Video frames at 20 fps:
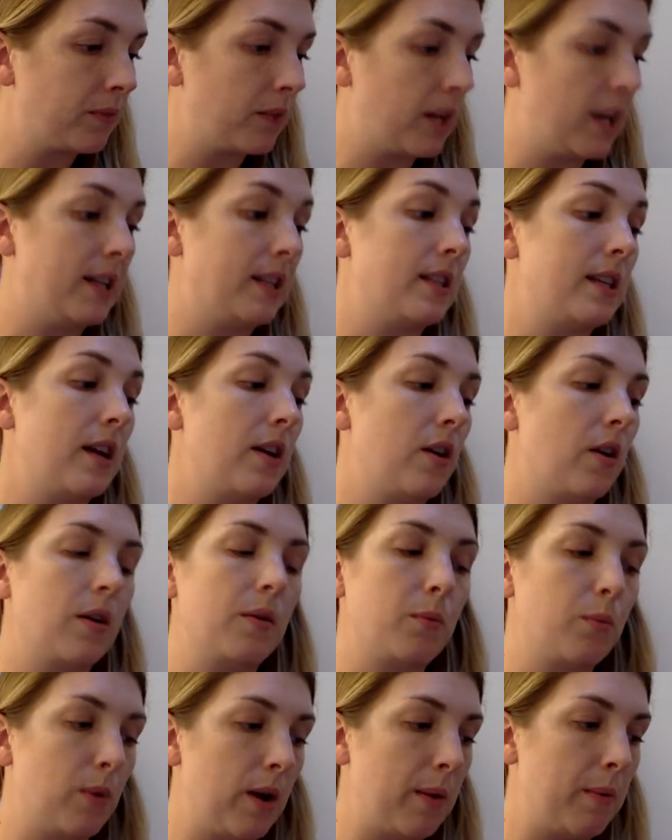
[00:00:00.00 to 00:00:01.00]

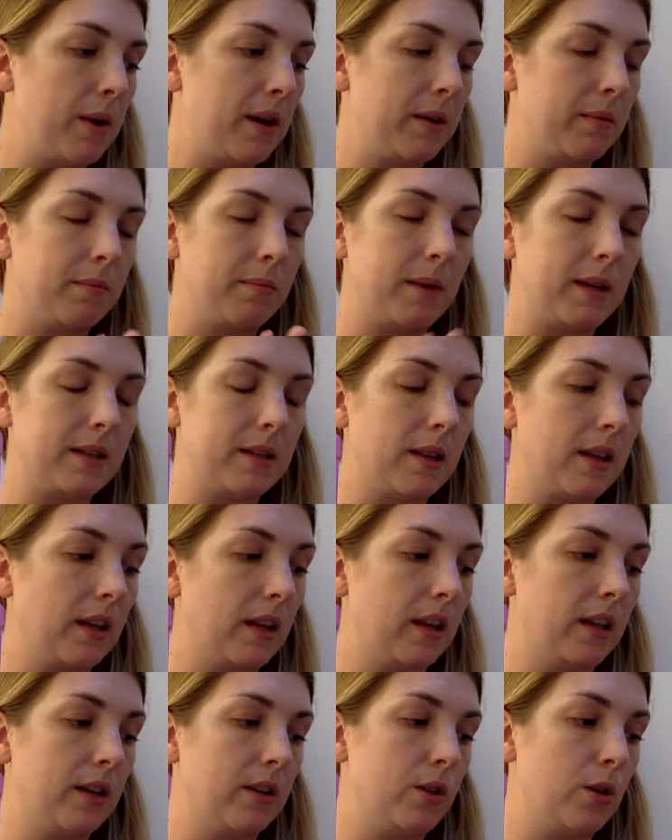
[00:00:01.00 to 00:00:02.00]
I want to make something
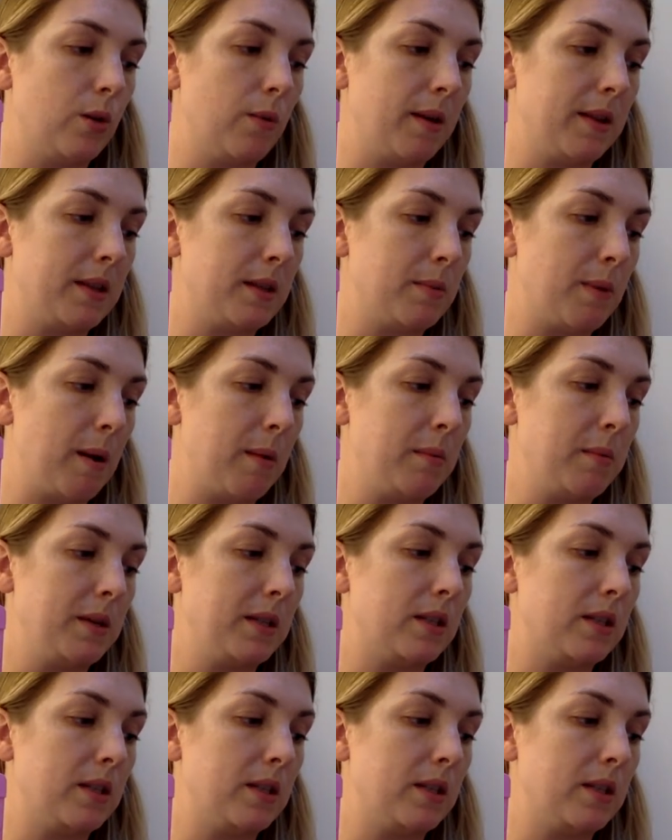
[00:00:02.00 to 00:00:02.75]
clear too about this problem.